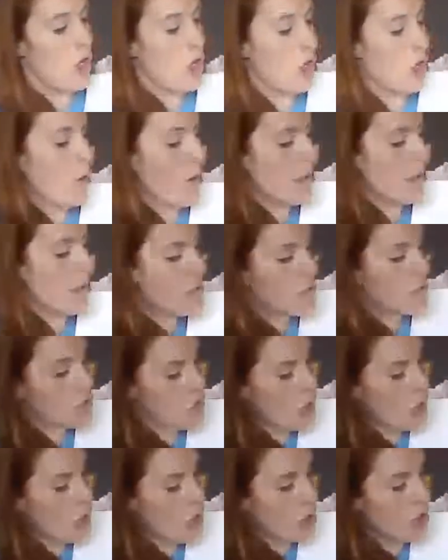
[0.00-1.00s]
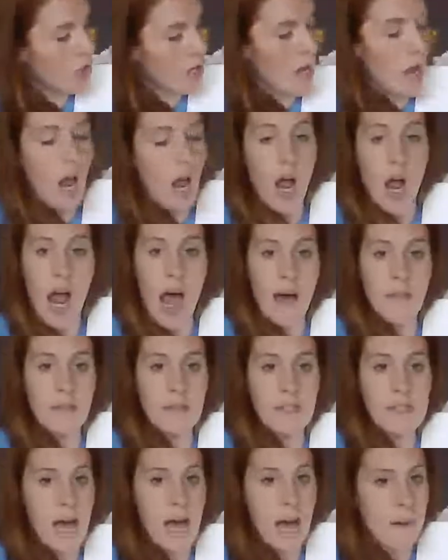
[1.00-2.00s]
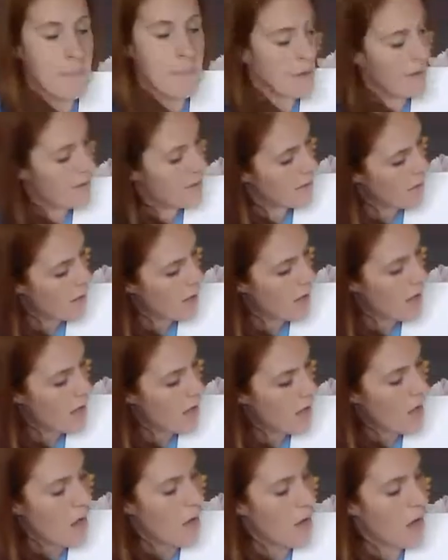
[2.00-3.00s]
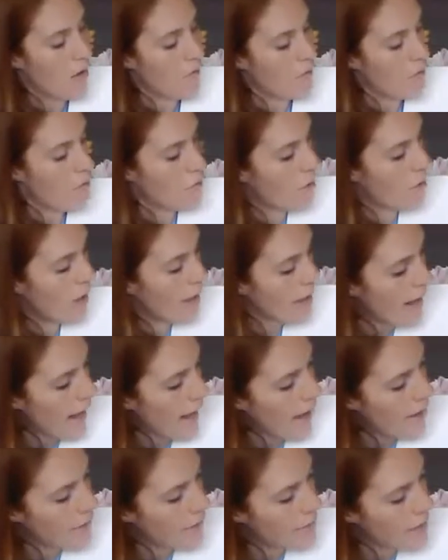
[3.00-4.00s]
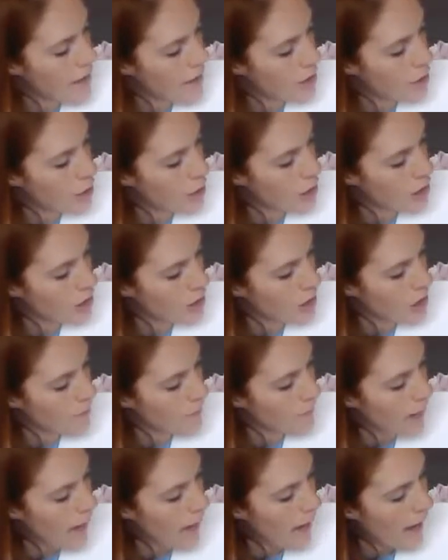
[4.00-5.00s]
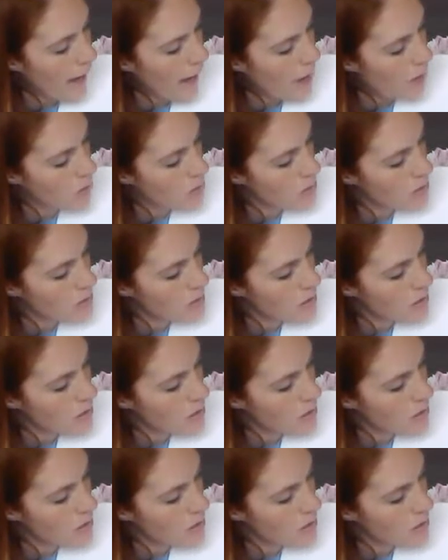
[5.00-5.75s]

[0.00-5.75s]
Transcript: you're going to start on the top of the right half and you're going to come out